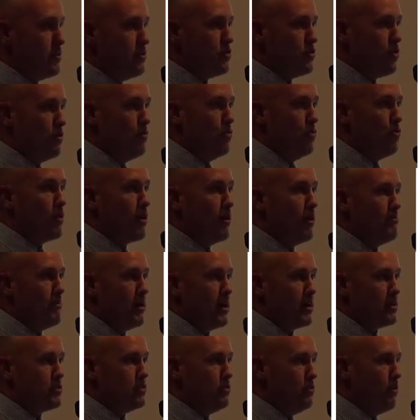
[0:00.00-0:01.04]
I will come
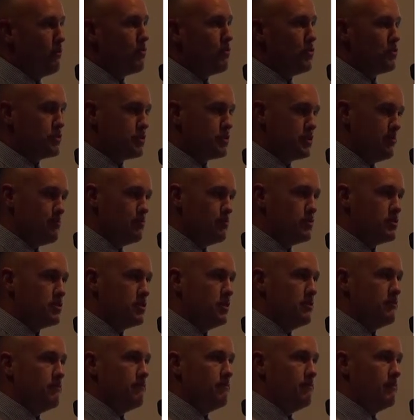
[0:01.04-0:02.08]
back to. I've got a separate
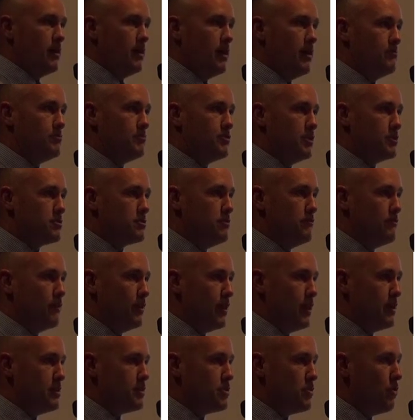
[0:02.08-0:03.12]
section for
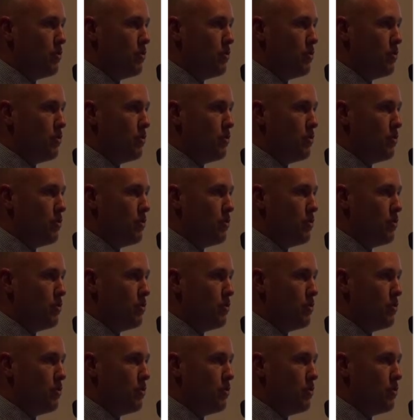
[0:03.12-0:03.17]
that, so I'll